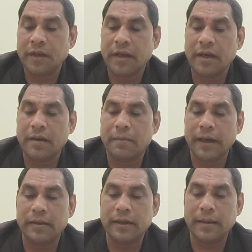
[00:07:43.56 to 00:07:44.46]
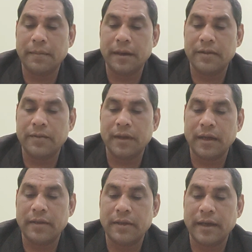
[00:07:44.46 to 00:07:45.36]
held by them as well
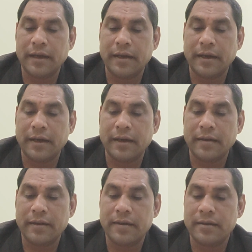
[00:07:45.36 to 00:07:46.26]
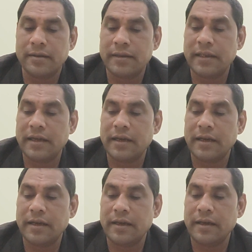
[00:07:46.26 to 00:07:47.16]
as rent and cess yearly
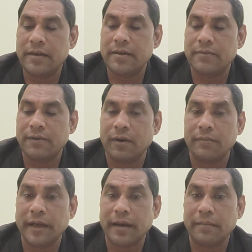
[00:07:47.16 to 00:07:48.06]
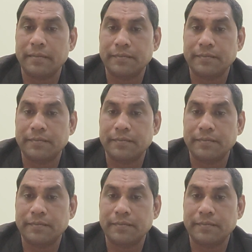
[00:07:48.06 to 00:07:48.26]
released from them.